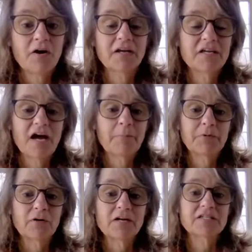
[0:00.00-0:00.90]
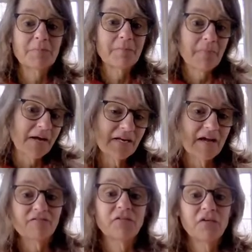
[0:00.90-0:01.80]
Archaeopteryx might
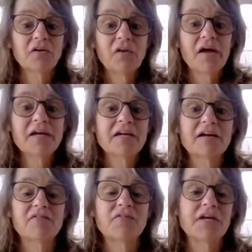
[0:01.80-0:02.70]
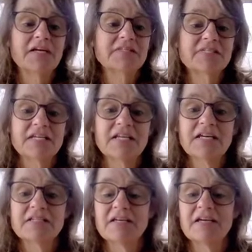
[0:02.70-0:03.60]
have looked like if we had seen
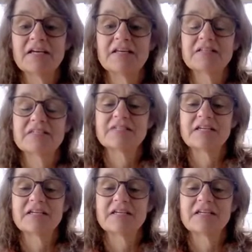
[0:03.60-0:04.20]
it in